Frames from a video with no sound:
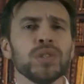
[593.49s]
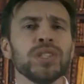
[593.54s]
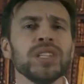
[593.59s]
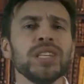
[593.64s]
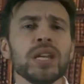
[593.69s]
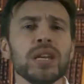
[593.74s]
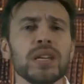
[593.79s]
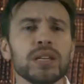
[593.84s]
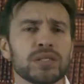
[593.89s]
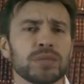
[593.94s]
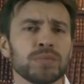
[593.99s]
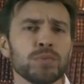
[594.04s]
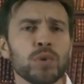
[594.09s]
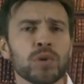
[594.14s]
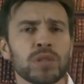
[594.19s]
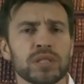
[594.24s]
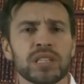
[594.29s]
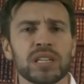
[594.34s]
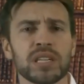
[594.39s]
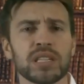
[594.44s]
He told
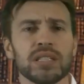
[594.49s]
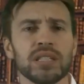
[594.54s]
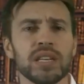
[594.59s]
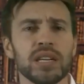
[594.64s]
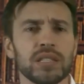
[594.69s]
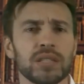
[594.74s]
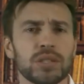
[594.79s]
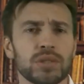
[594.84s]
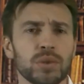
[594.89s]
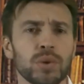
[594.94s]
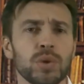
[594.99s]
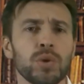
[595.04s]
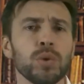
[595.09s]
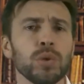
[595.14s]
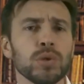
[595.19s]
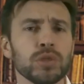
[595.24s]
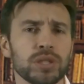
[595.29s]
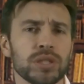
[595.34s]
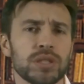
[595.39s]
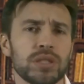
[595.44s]
him with difficulty
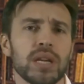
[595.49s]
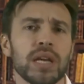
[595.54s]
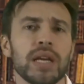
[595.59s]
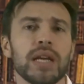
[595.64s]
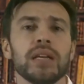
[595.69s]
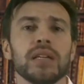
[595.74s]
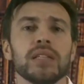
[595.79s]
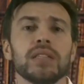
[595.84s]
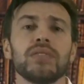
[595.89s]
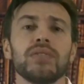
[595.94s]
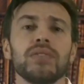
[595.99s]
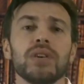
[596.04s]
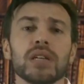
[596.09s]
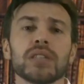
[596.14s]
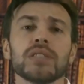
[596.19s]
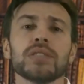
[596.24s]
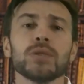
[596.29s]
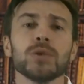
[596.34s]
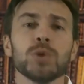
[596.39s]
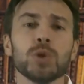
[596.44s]
that he wants
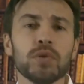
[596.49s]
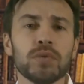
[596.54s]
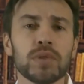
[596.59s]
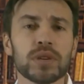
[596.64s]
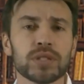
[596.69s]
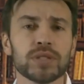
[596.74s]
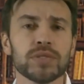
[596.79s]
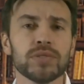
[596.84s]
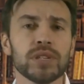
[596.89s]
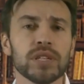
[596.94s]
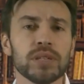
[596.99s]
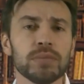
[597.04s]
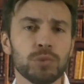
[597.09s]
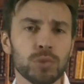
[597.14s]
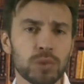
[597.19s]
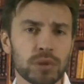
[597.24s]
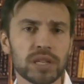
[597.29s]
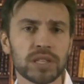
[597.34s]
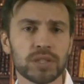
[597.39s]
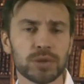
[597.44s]
to talk to the
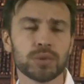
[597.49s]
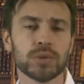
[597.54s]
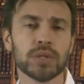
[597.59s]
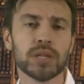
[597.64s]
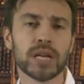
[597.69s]
emperor.